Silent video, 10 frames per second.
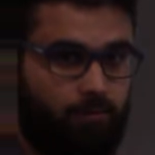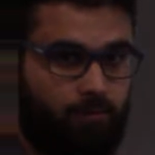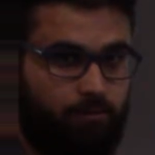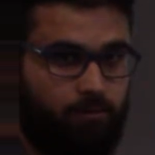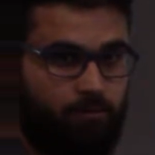All
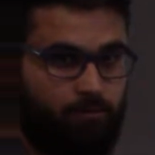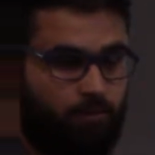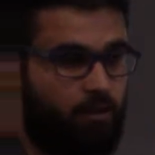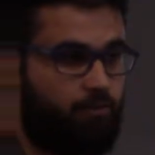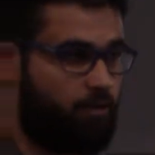right?
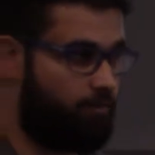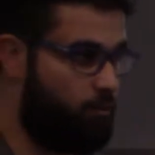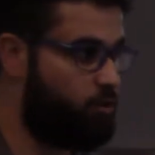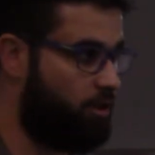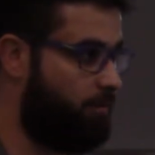Forgive the
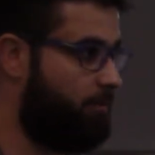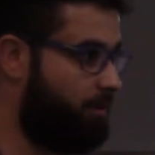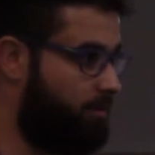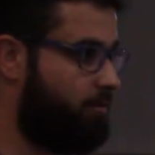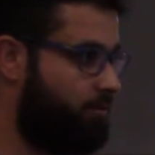confusion a bit,
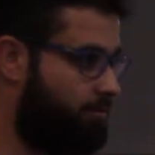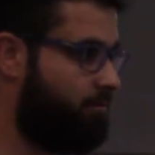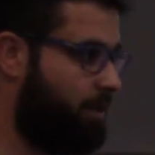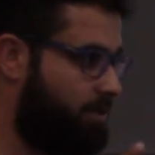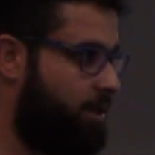but
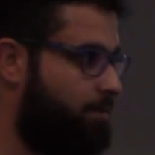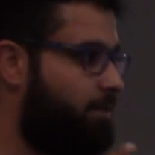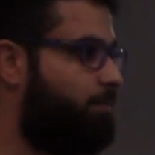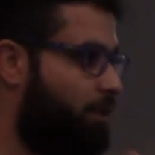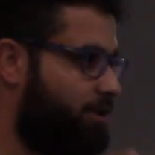take time
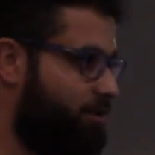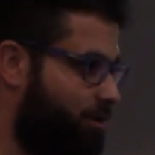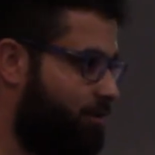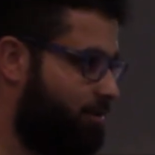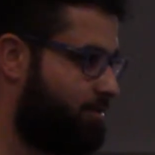to process
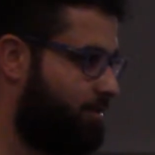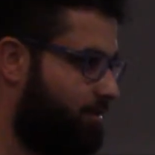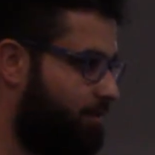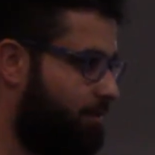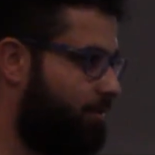all of this,
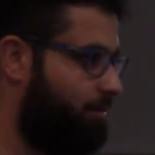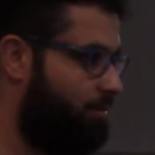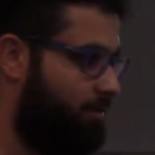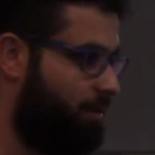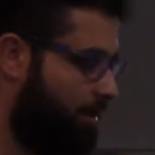because
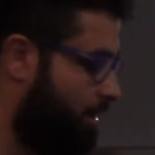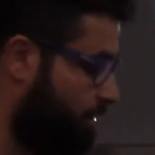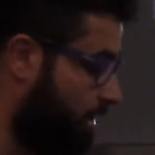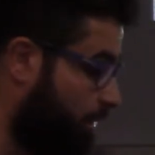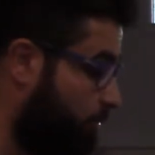
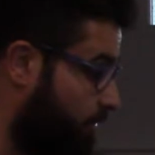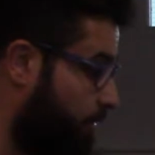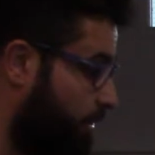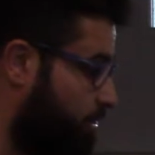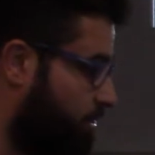it'll help you
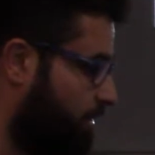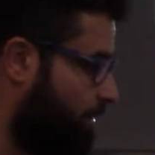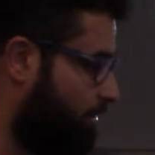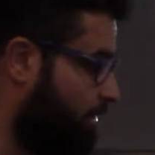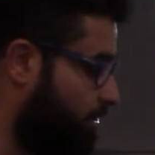very much
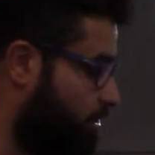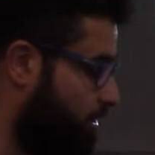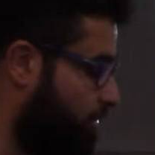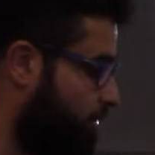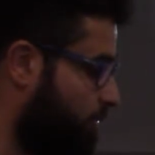at the end,
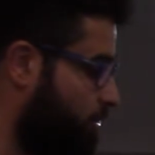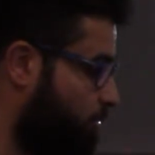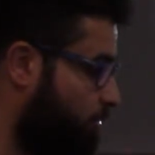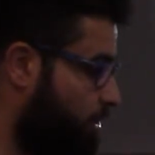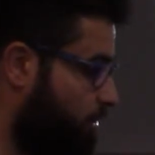inshallah,
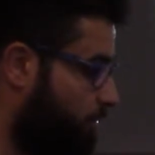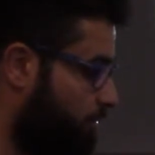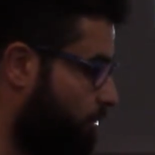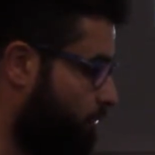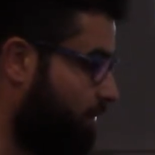
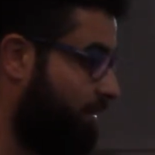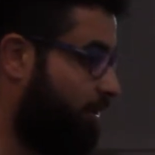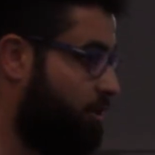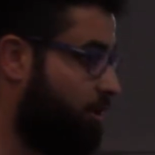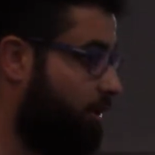if you have
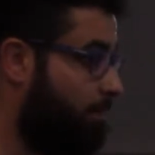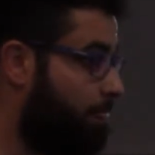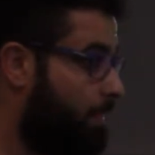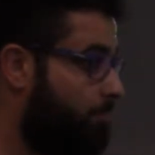clarity on it.